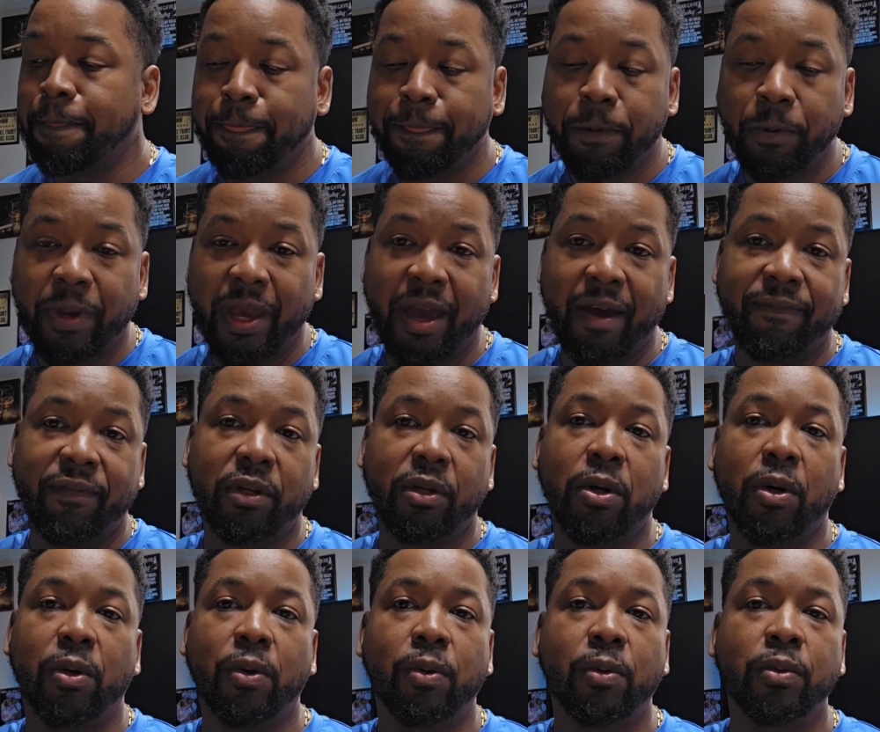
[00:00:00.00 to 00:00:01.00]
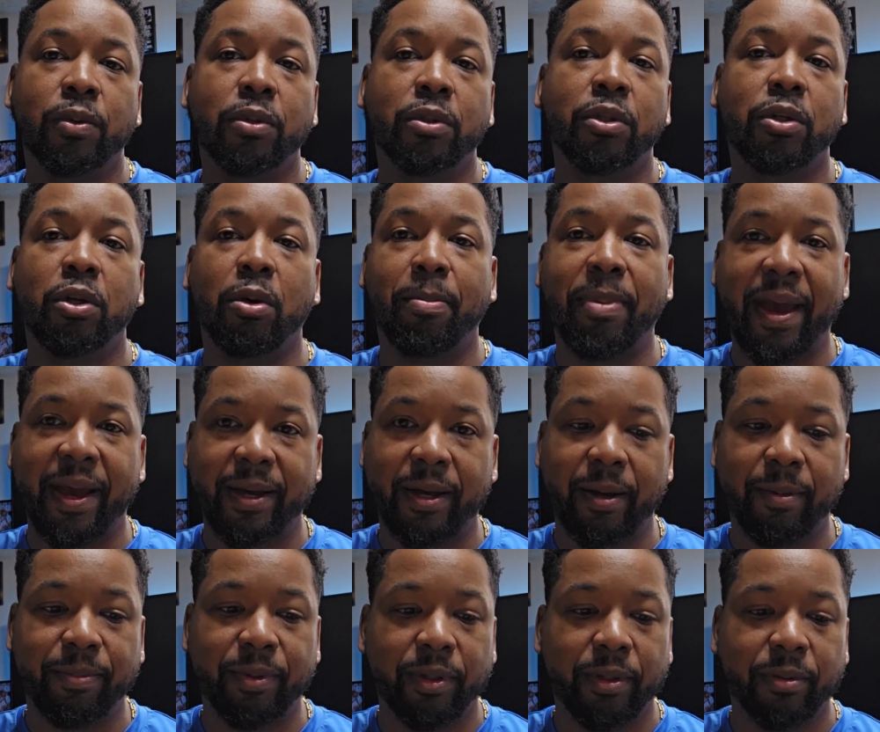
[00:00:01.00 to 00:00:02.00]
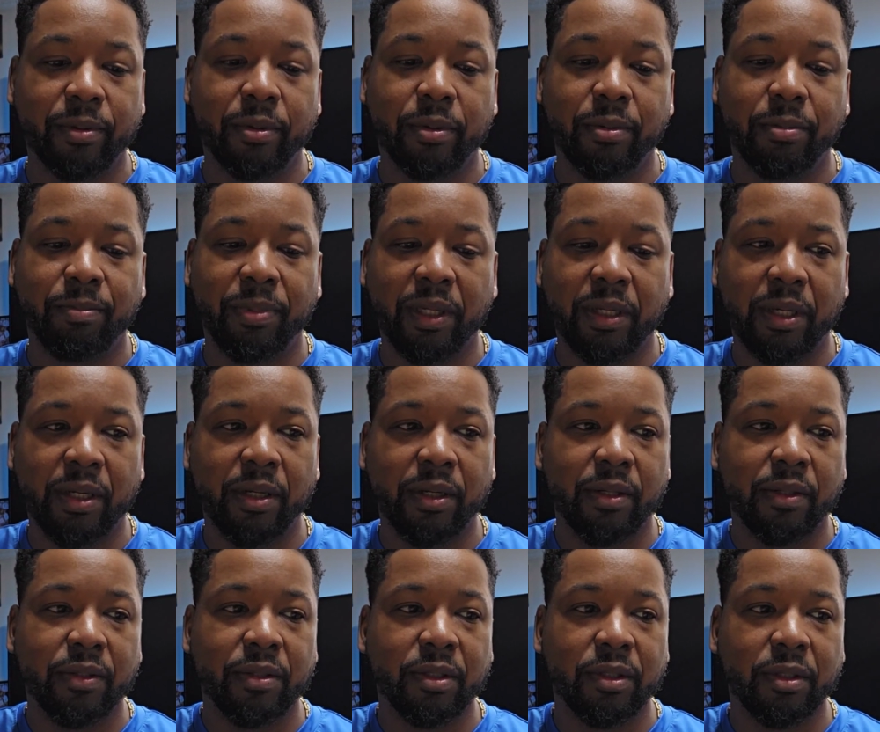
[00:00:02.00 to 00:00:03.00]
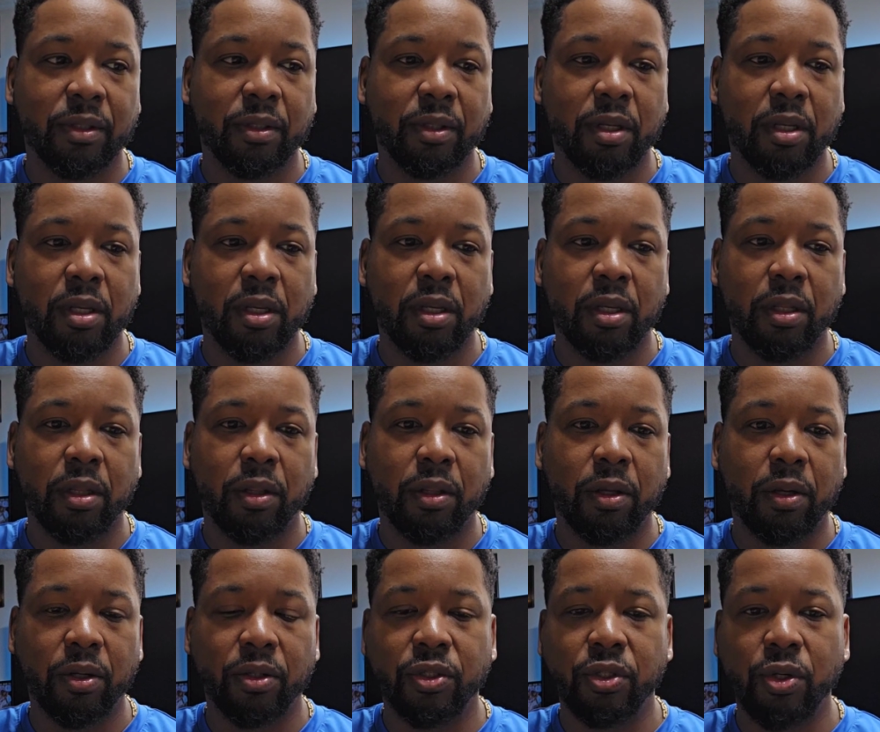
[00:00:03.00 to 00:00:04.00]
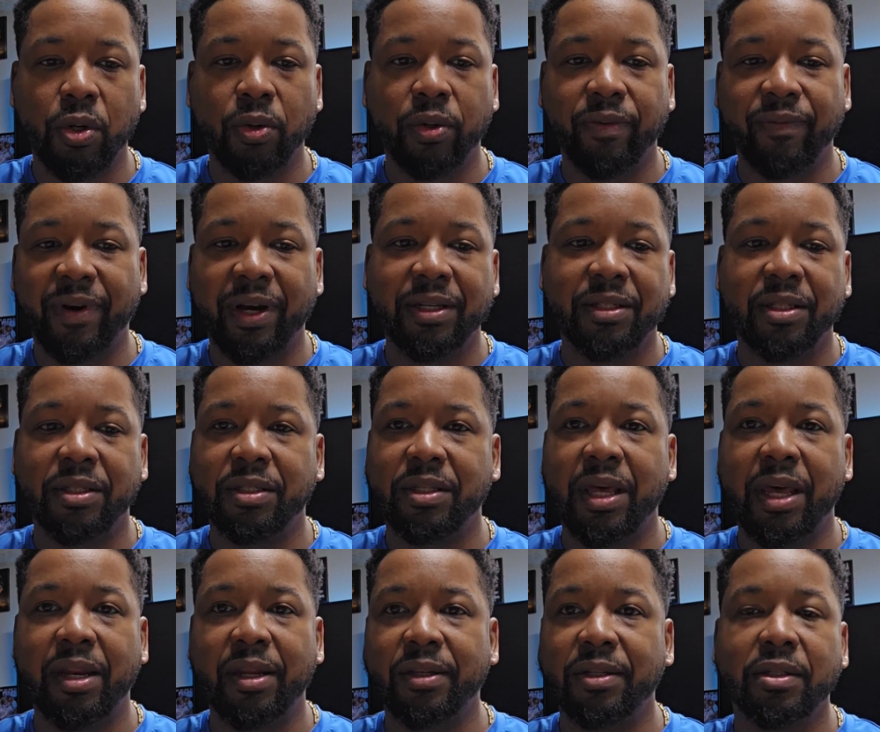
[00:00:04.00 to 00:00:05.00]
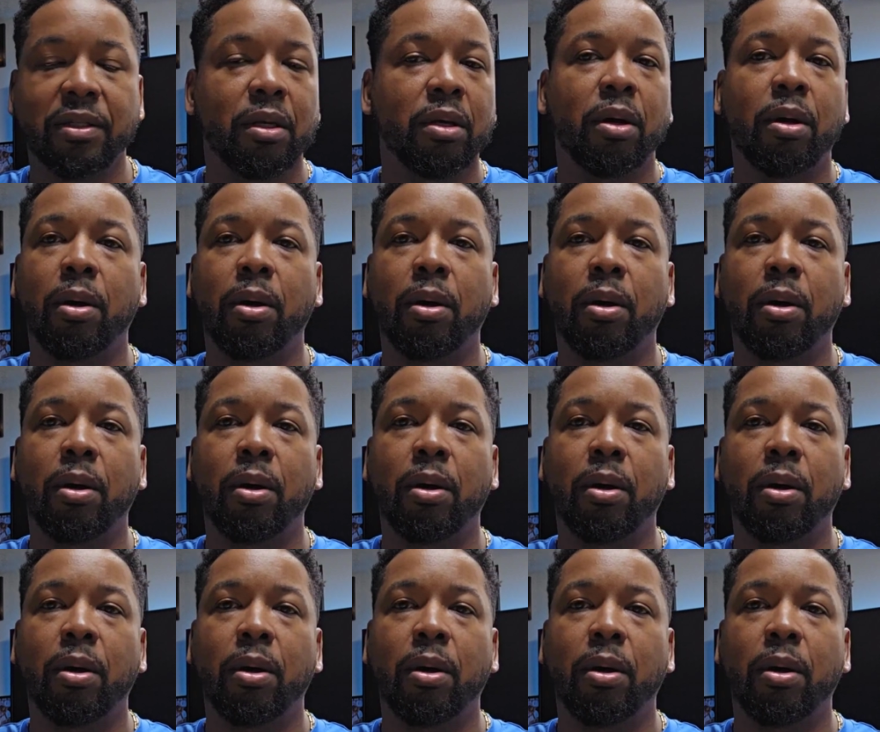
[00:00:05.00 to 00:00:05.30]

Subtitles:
You have to go to your backup, because there's no devices that is